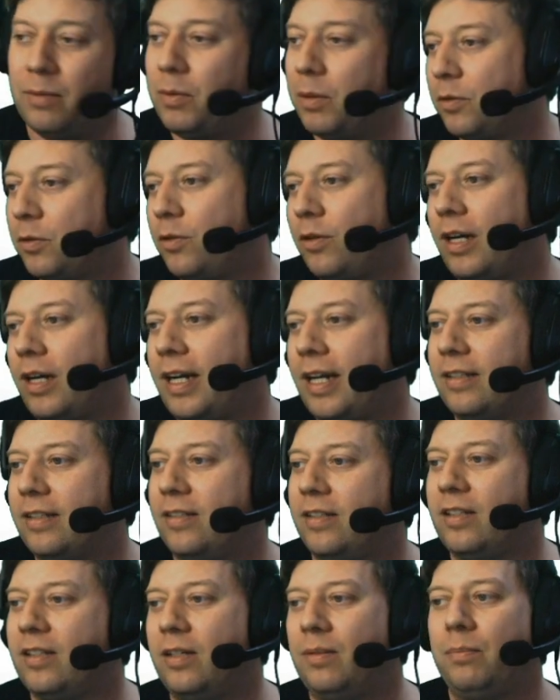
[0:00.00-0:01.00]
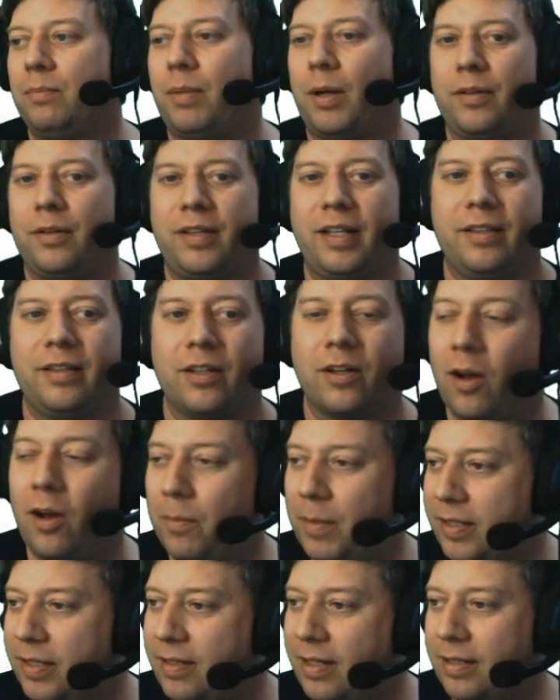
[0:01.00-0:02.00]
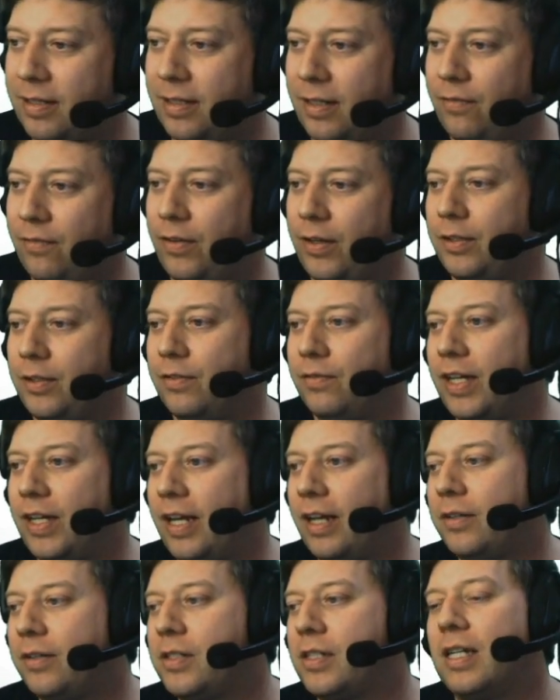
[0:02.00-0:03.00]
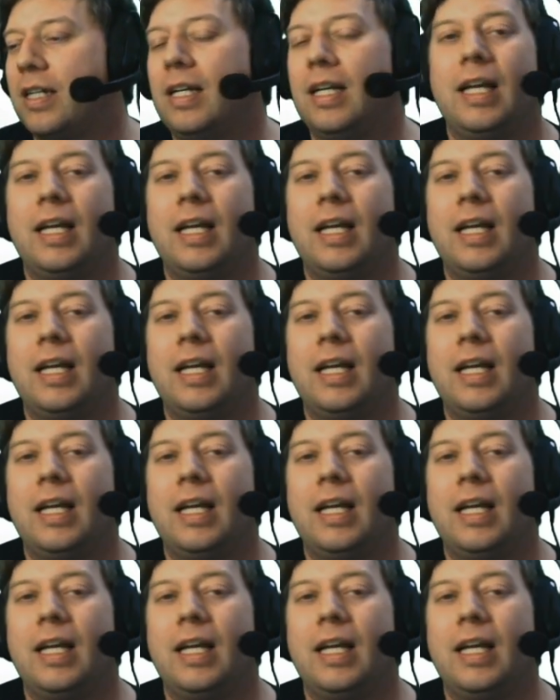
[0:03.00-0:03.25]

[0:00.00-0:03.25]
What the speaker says: We will try and answer them both in the comments and in future videos.